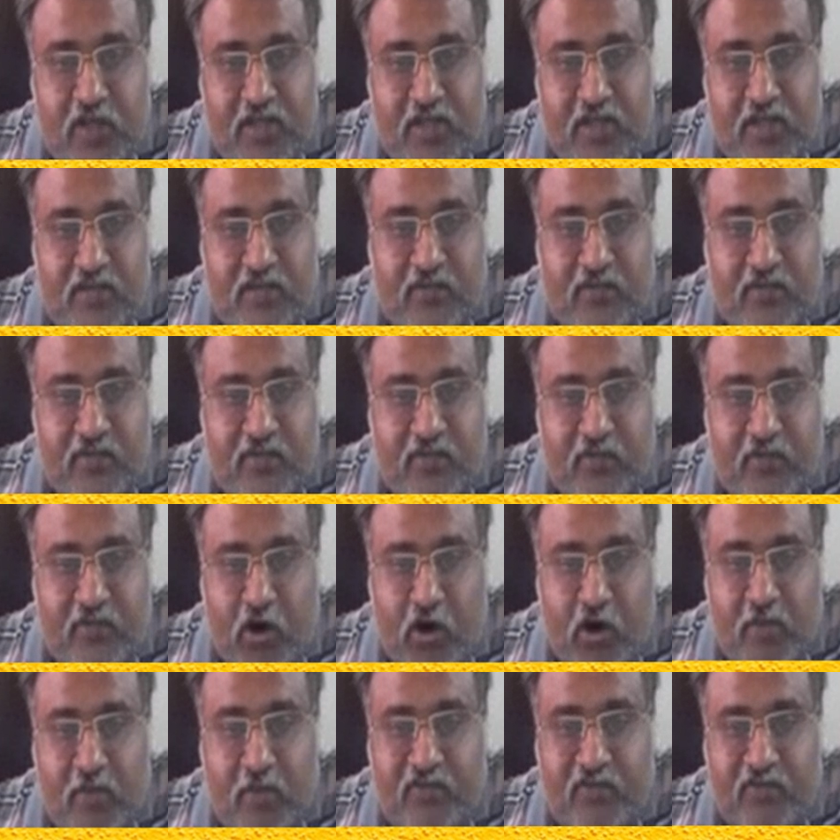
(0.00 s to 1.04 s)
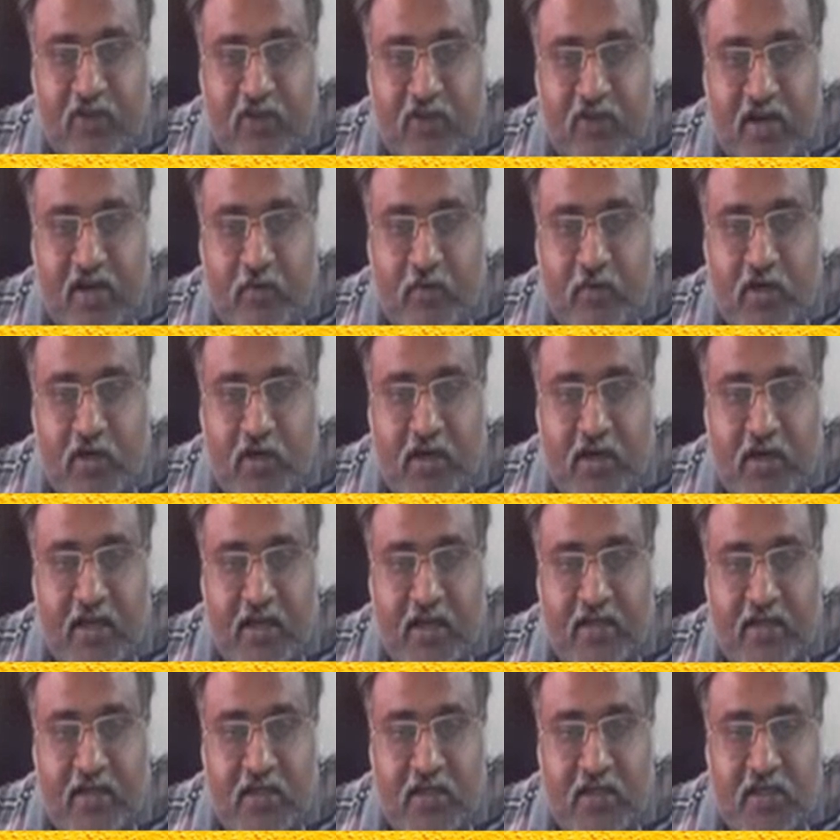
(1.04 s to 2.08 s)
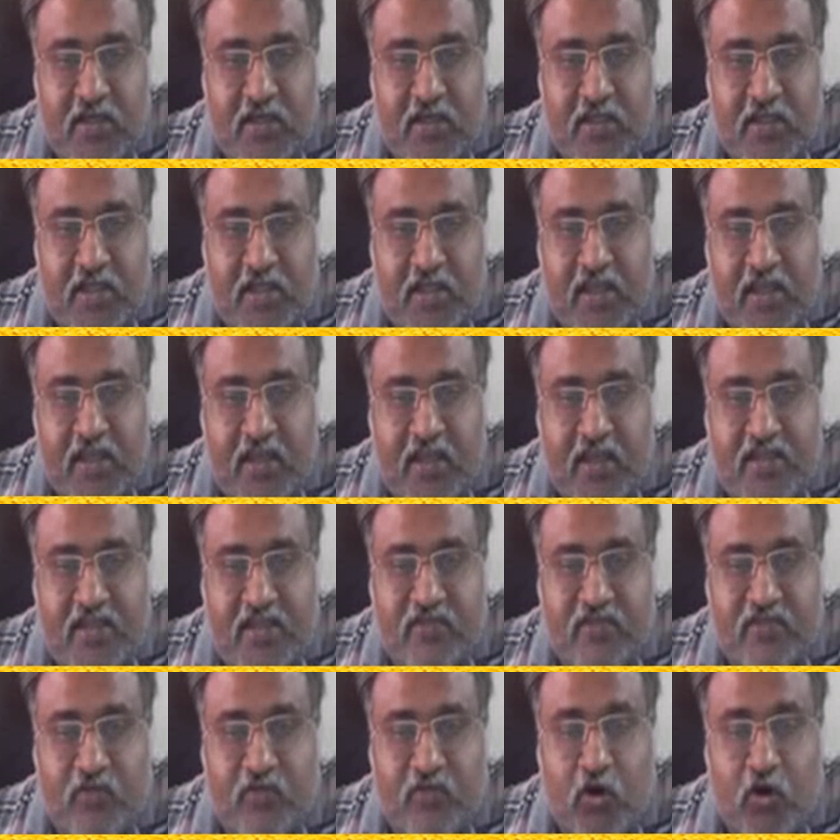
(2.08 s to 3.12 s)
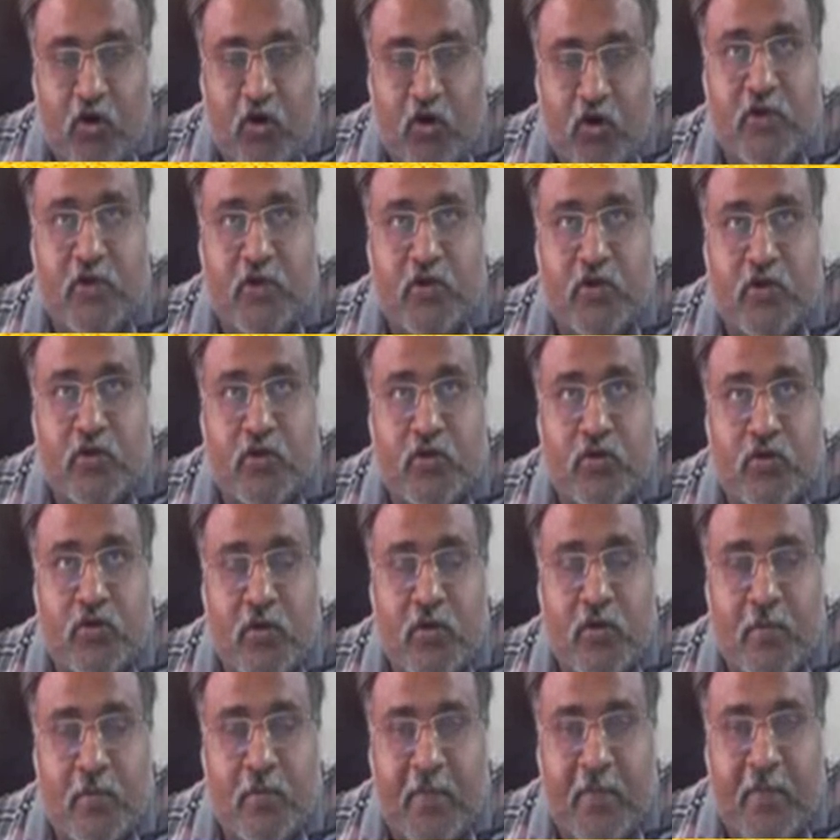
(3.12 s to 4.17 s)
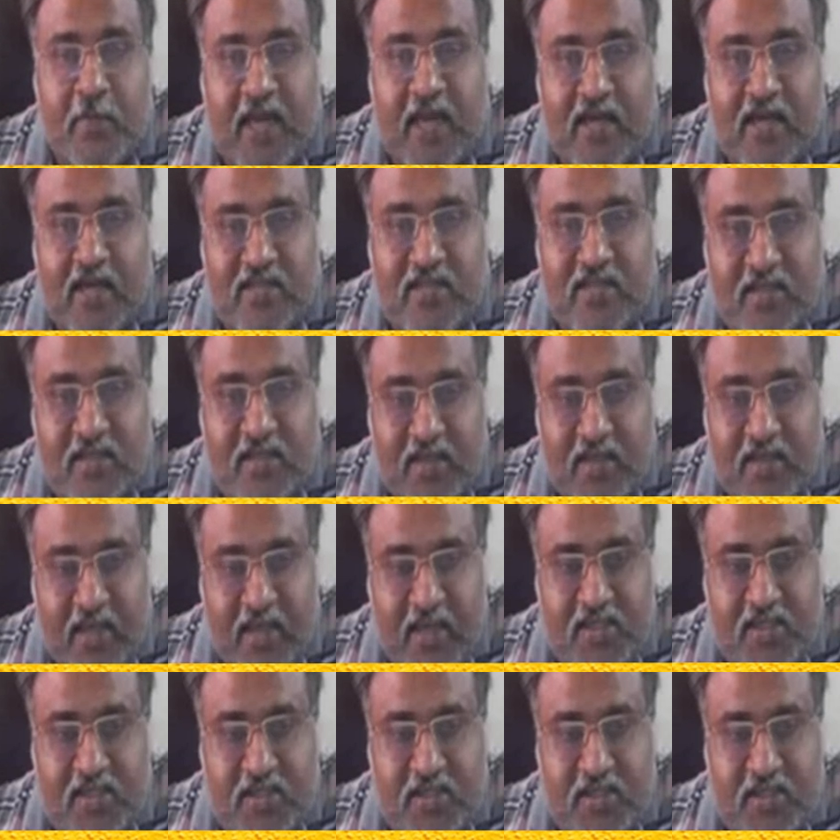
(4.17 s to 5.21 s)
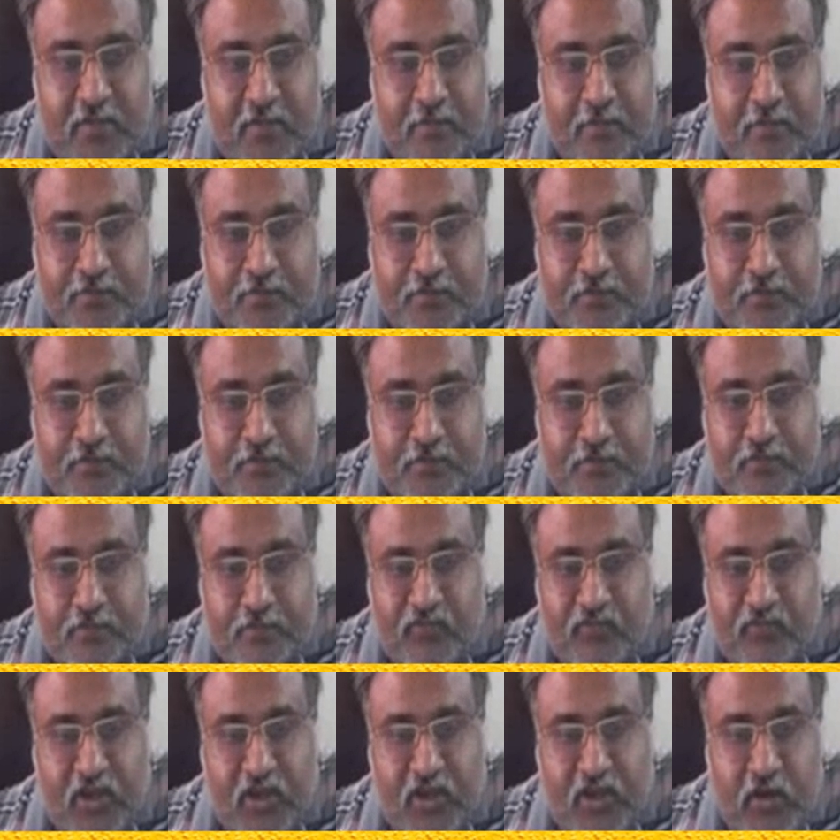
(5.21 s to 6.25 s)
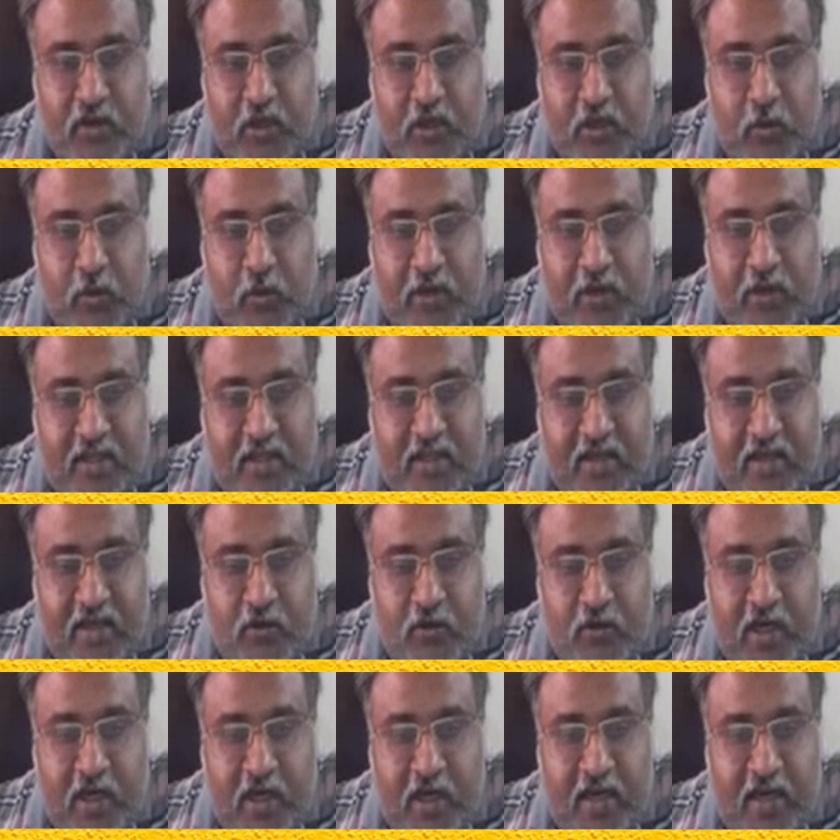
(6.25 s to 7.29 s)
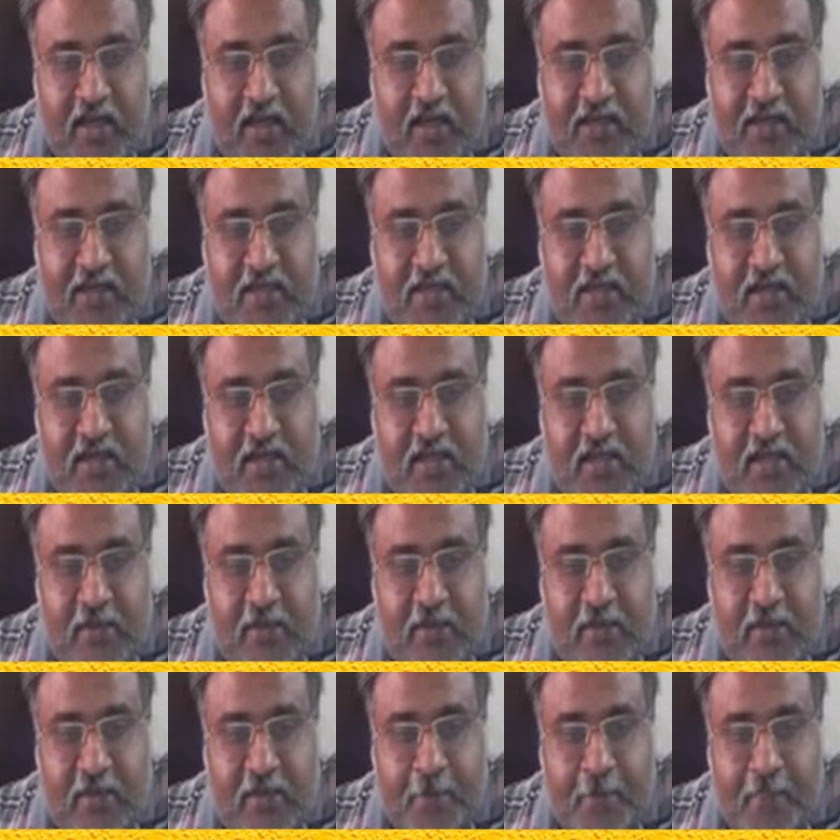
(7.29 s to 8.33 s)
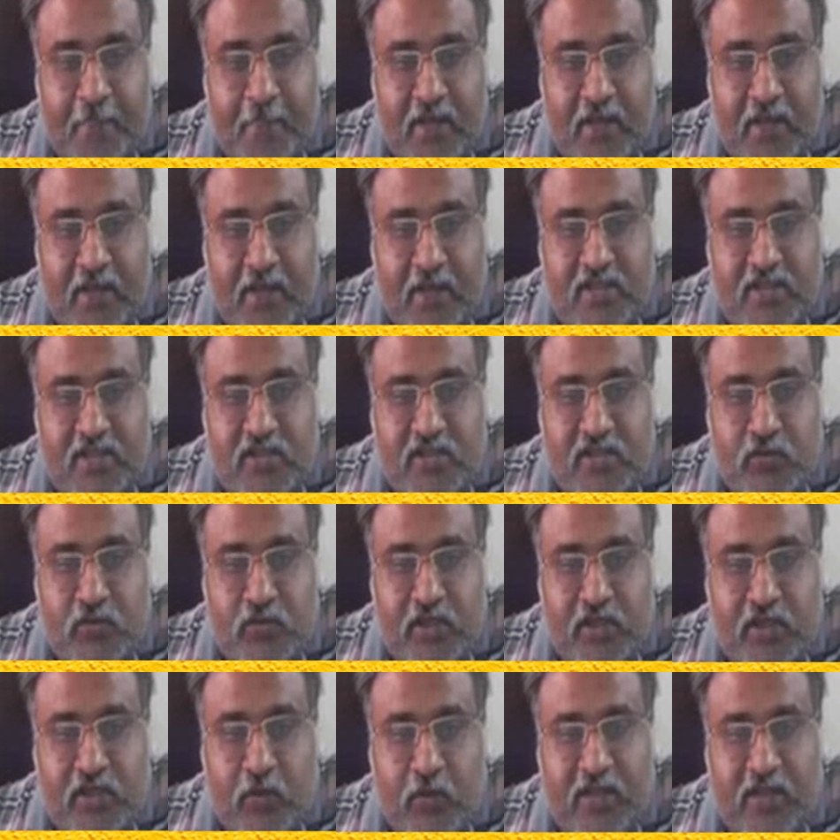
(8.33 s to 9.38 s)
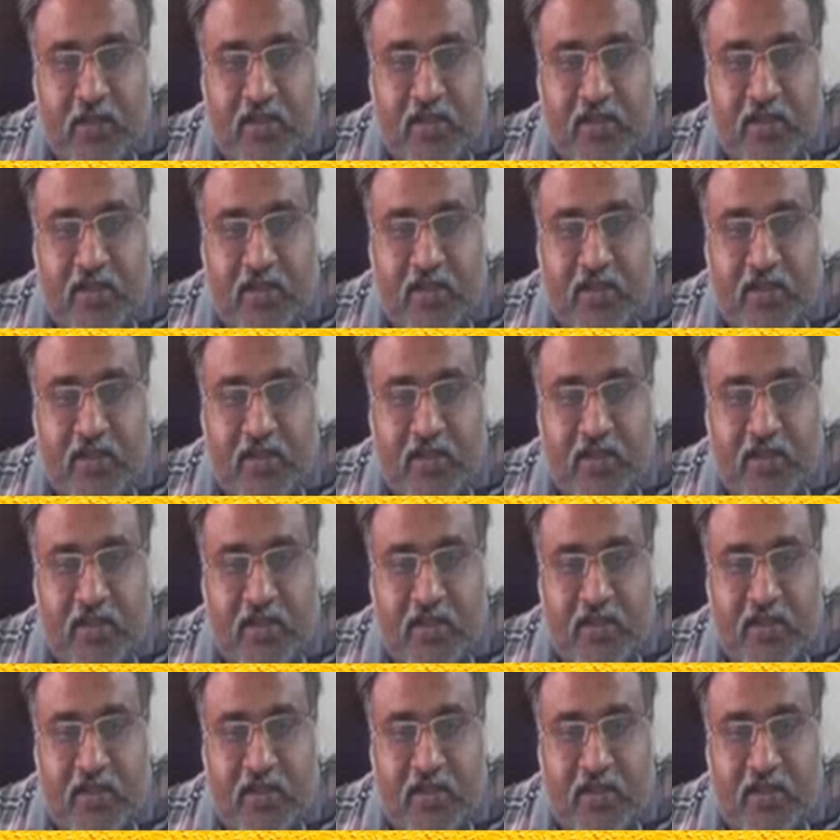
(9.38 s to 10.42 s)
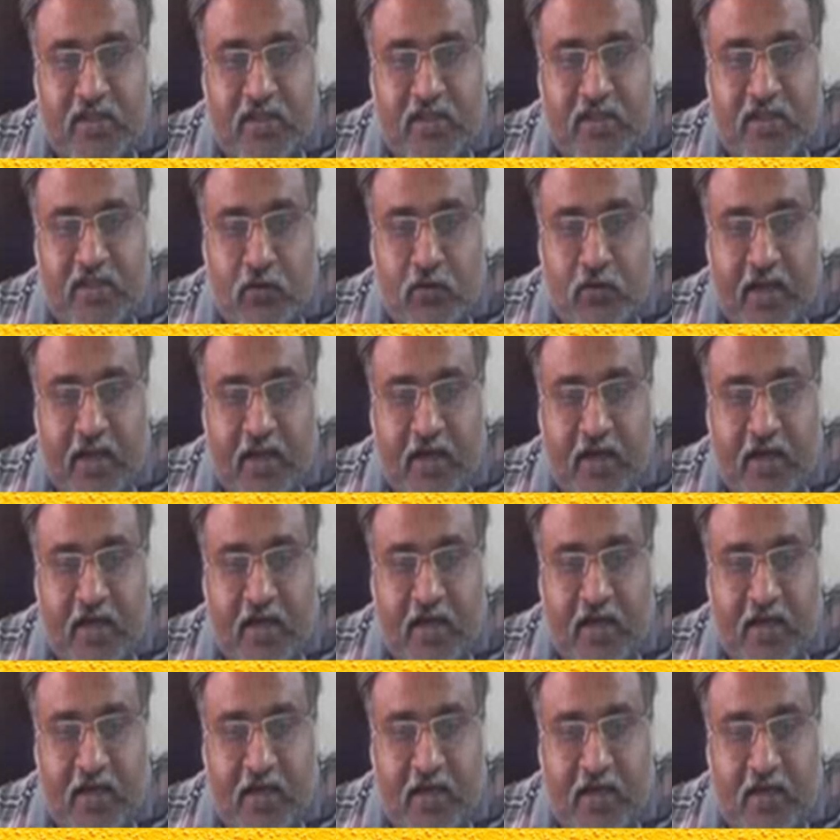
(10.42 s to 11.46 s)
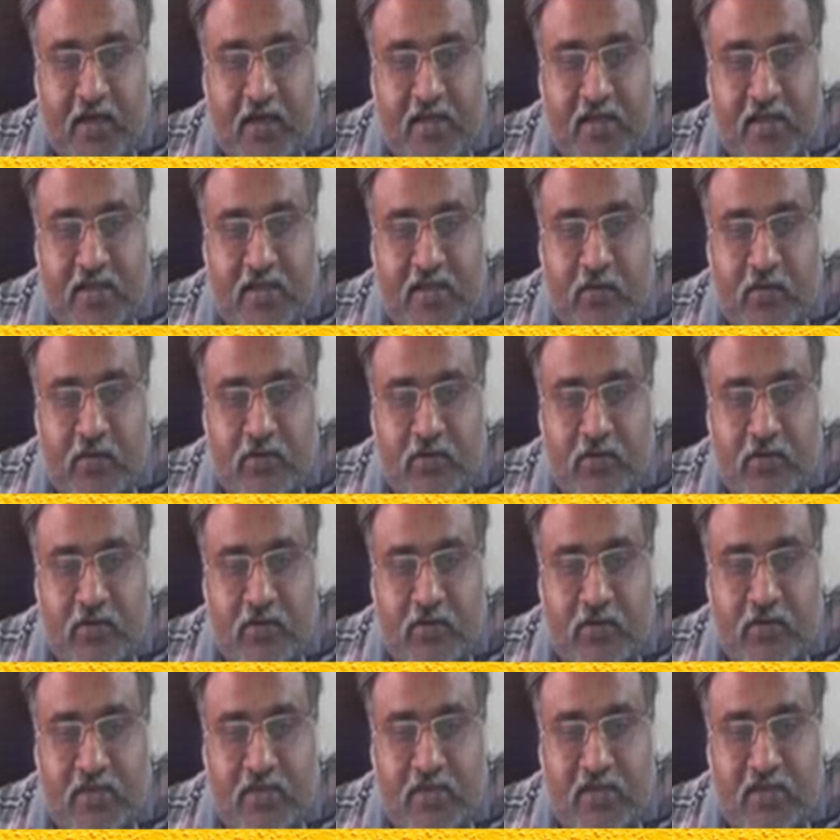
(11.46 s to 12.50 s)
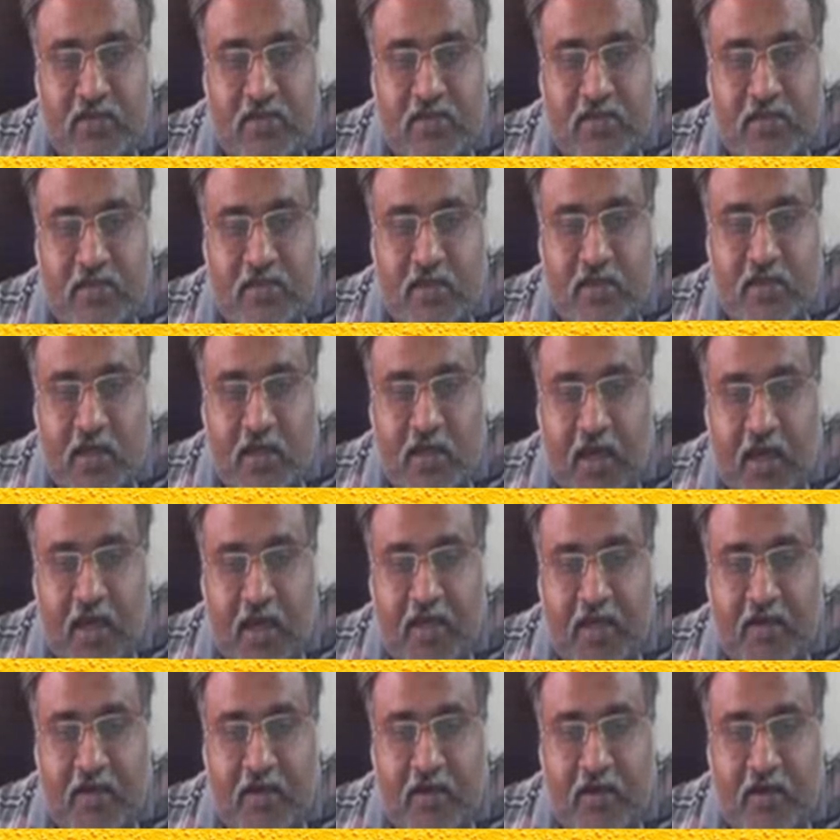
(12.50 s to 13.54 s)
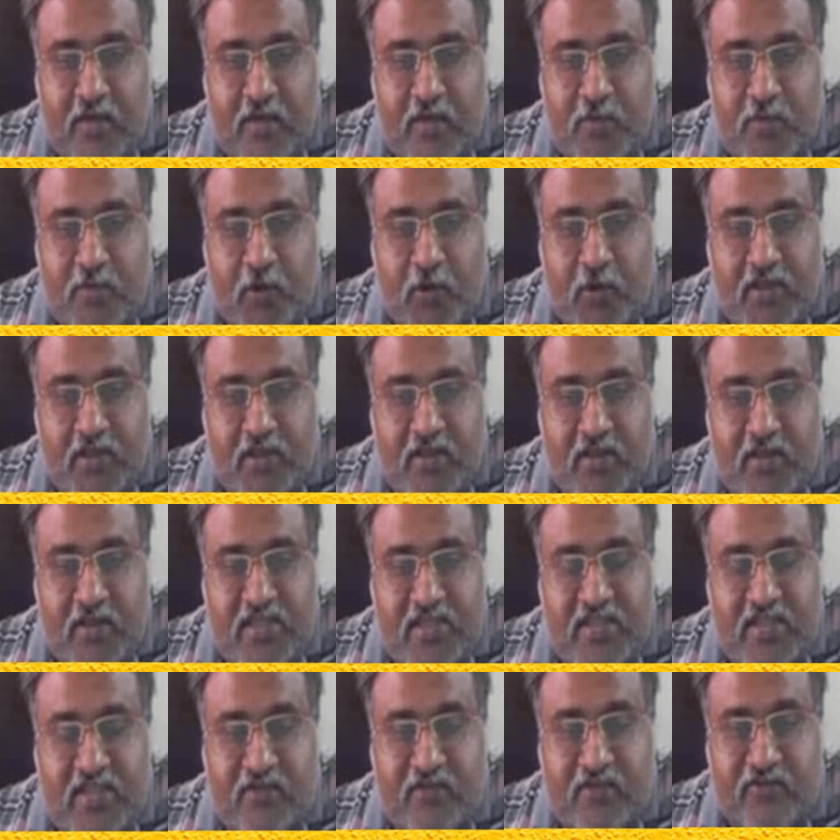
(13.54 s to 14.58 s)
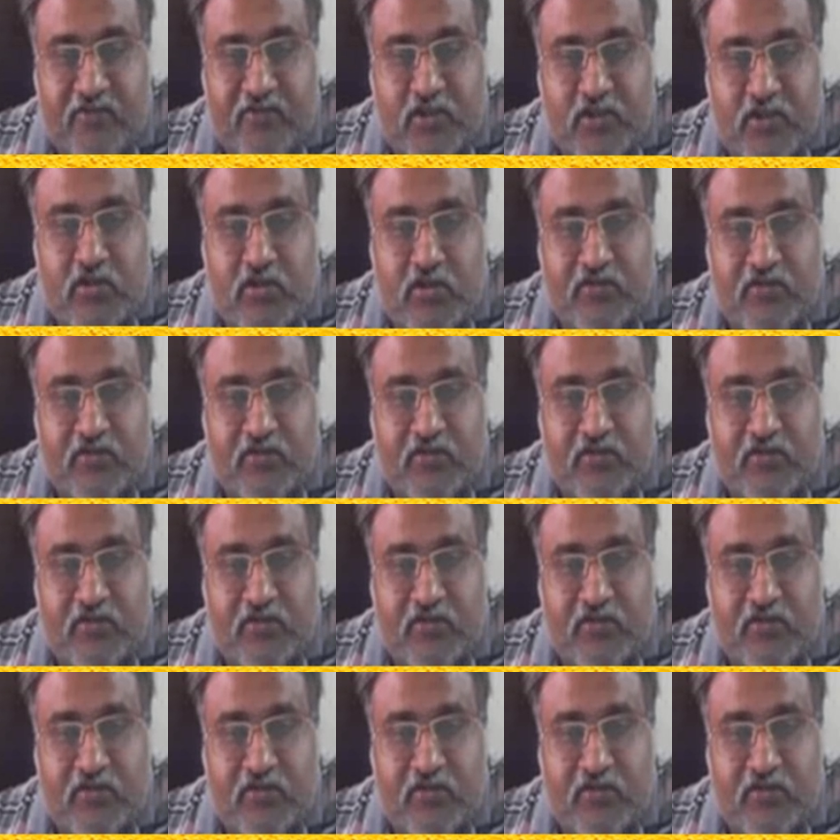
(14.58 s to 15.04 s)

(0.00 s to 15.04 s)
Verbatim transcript: things, the volume of flooded water and the increase in volume due to parallel sinkage. When you equate that, you will get delta T, just you equate these two things, you will get delta T is equal to like this and it will come to 0.375. So